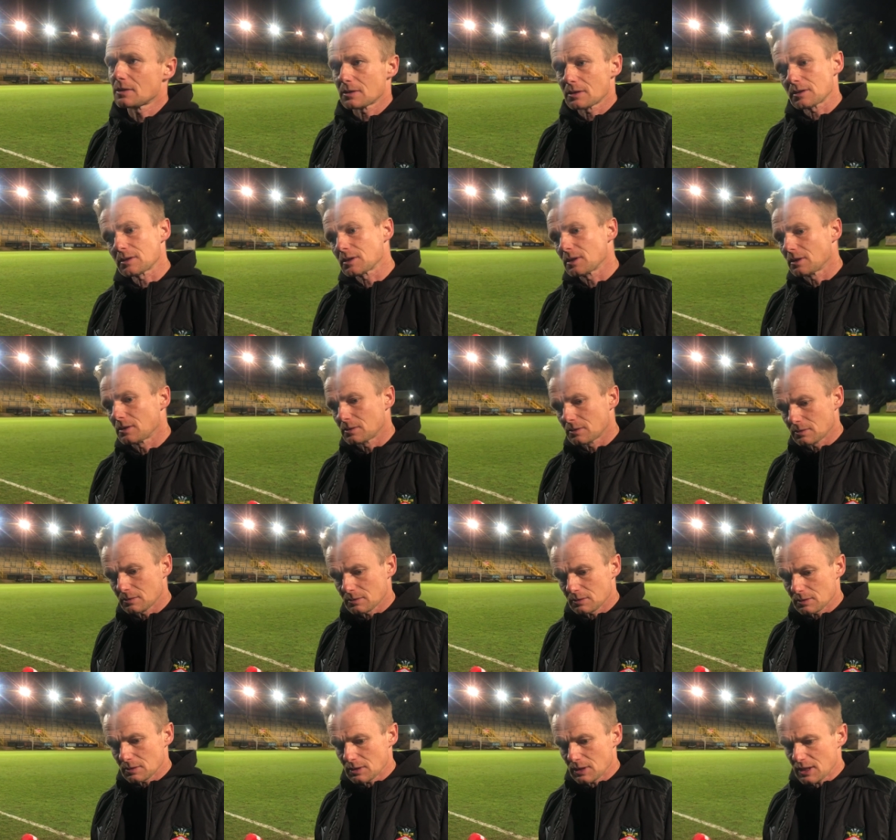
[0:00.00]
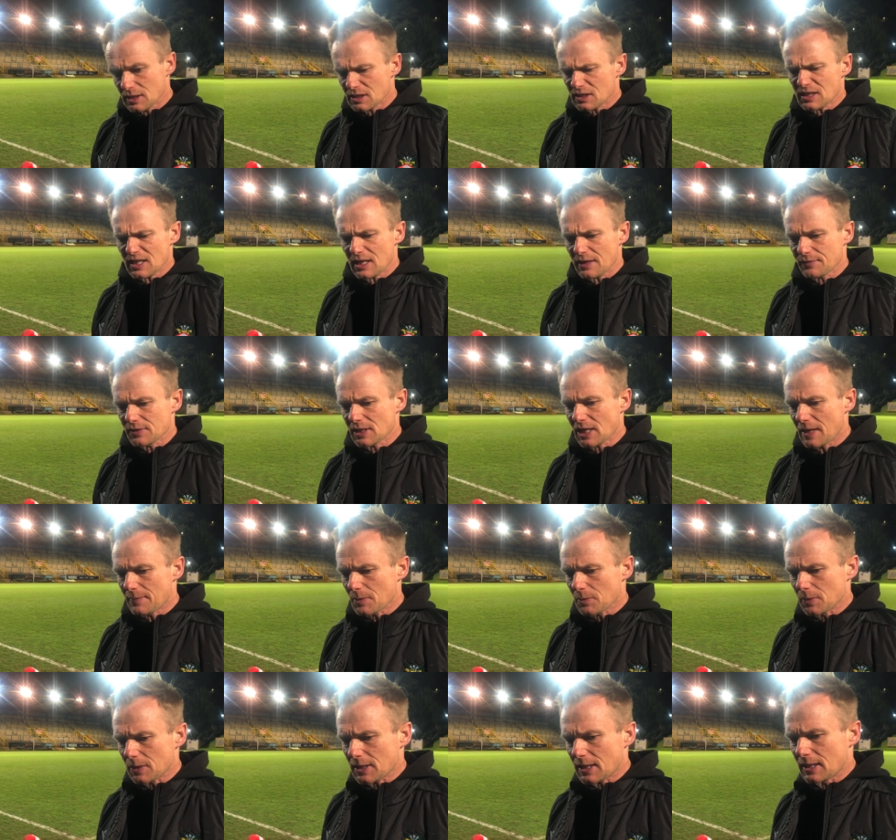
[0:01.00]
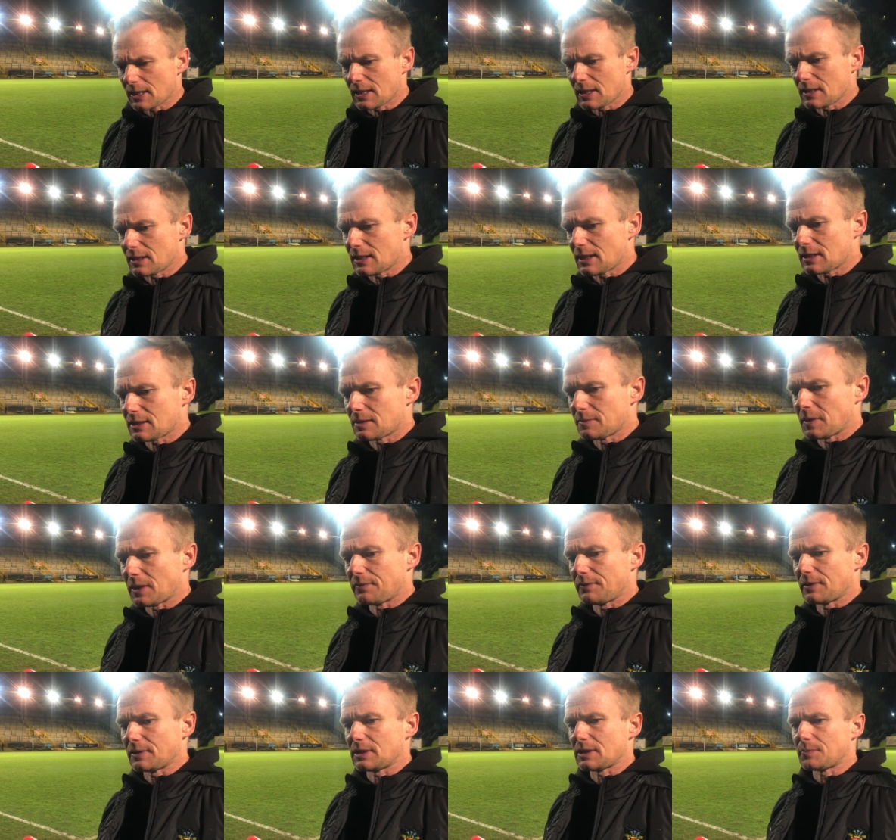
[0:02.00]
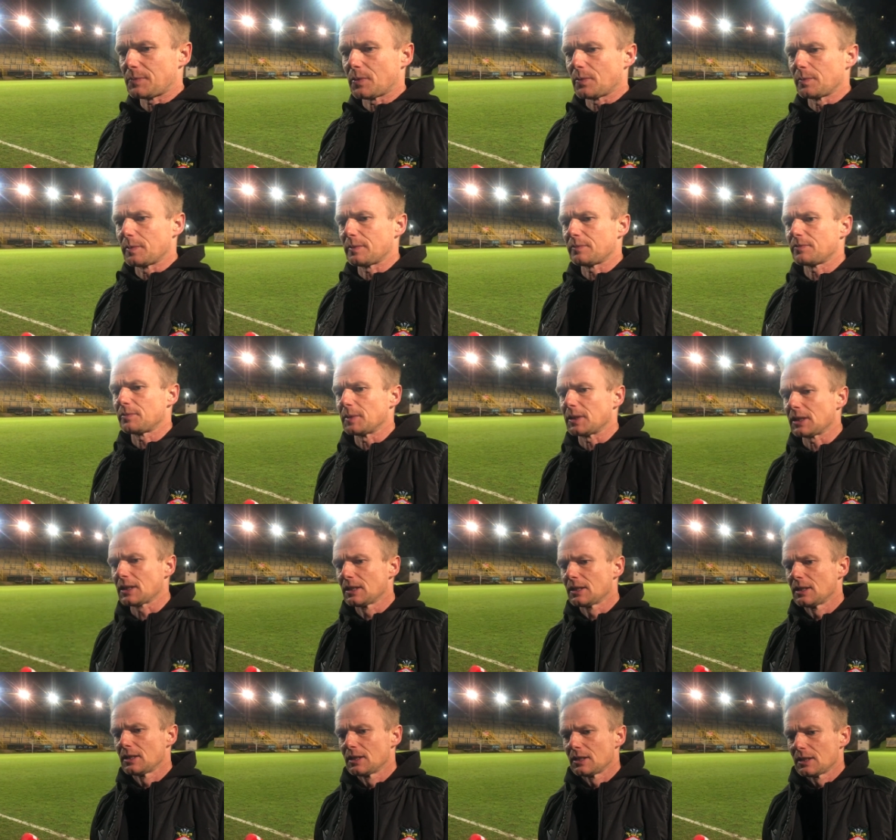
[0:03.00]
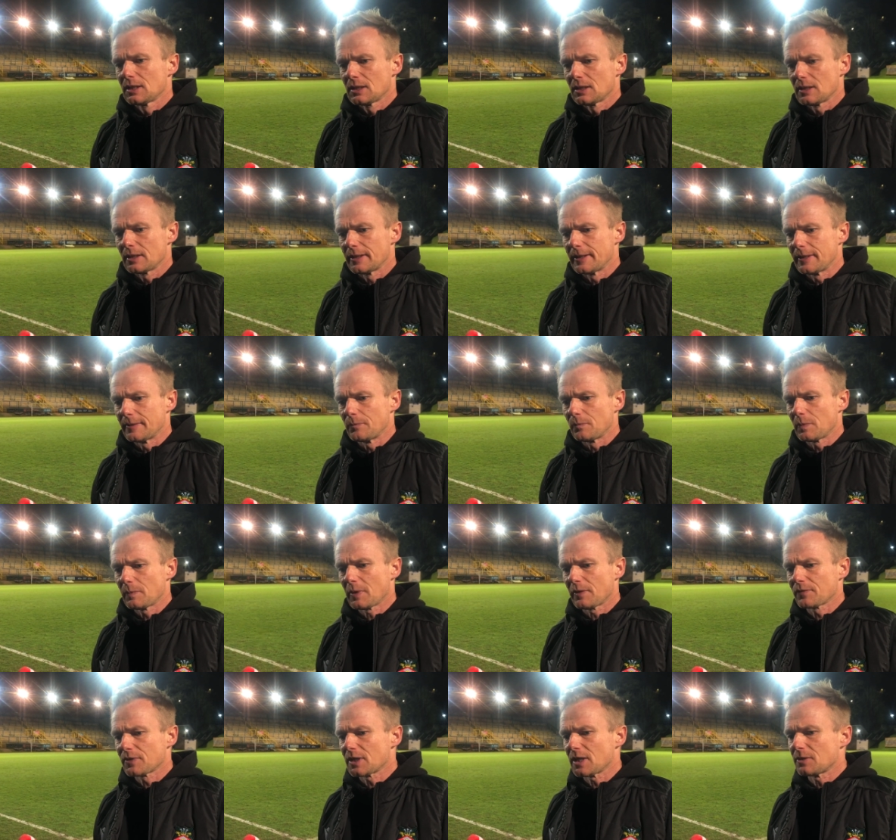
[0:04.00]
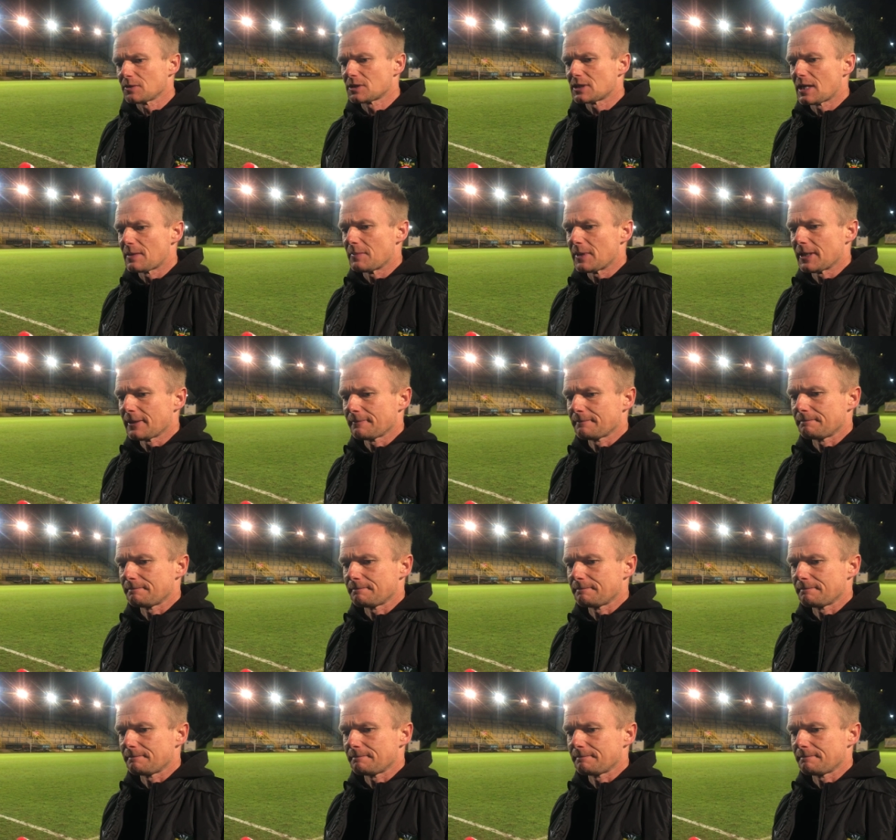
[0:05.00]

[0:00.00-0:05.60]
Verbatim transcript: So, as I said after the game at the weekend, that, that's the big thing disappointing for me. Um, we both go down to 10 men.